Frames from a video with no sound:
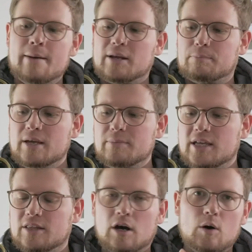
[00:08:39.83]
But
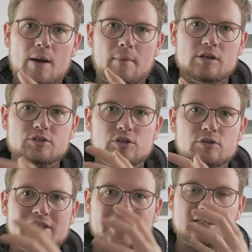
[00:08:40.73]
maybe now I'm also
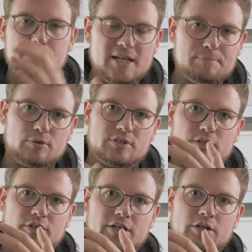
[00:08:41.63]
using a speed
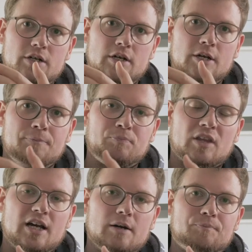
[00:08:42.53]
booster here
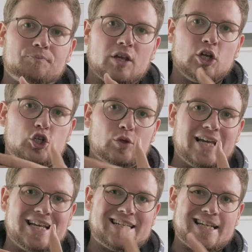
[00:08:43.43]
to
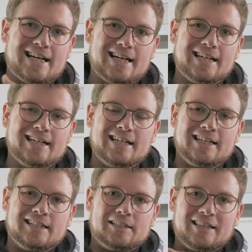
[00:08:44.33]
get
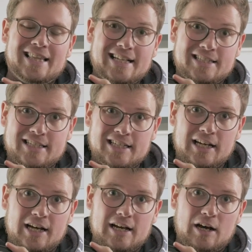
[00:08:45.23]
less
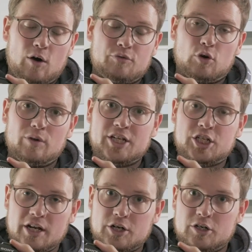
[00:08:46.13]
off-rolling
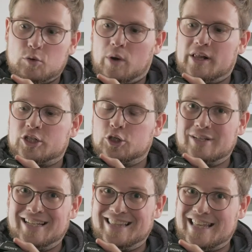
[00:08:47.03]
shutter while
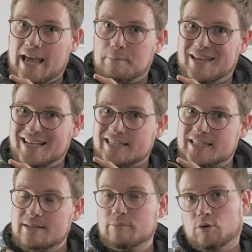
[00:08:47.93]
shooting in the
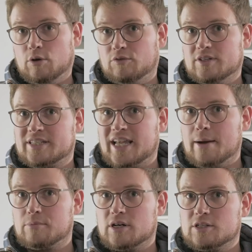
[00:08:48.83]
APS-C mode of this
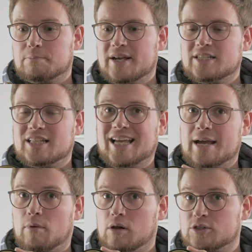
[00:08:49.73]
camera. So basically
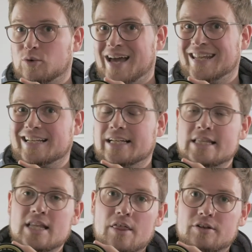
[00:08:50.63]
I'm also adding
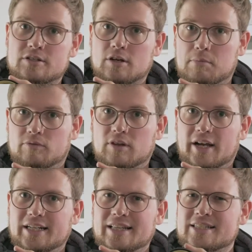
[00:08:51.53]
another stop of
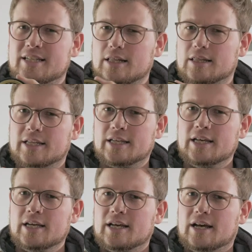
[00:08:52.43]
light, and
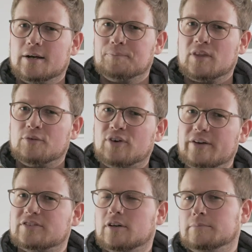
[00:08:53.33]
suddenly
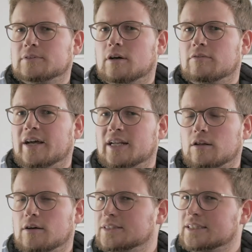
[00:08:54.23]
5 stops of light
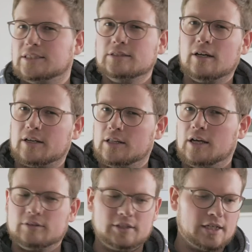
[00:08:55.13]
loss is not a
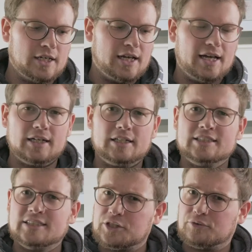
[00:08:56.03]
lot,
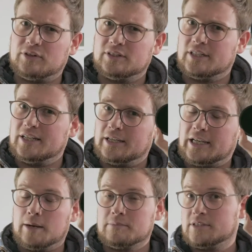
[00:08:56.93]
and such a filter
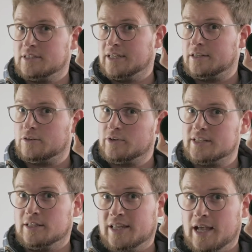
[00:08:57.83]
comes
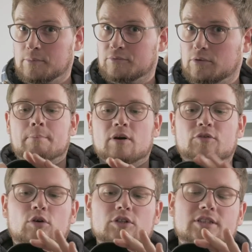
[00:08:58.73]
increasingly helpful. But
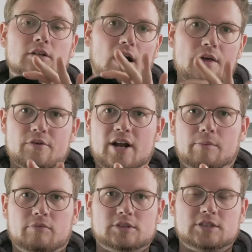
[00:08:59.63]
of course there are other
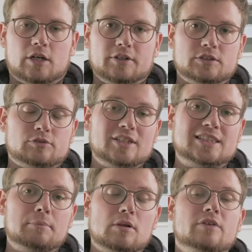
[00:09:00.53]
helpful scenarios. For
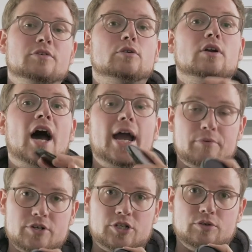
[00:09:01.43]
example, if you're a
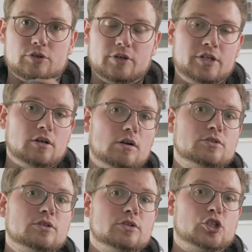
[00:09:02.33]
hybrid shooter you
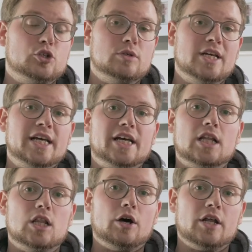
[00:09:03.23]
also shoot
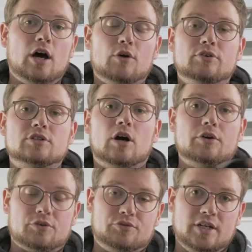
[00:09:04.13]
a lot of
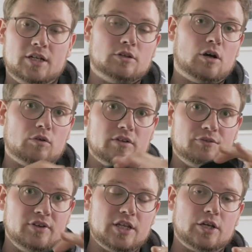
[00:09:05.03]
photography and not
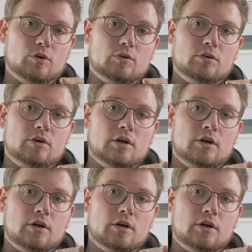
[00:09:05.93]
only video.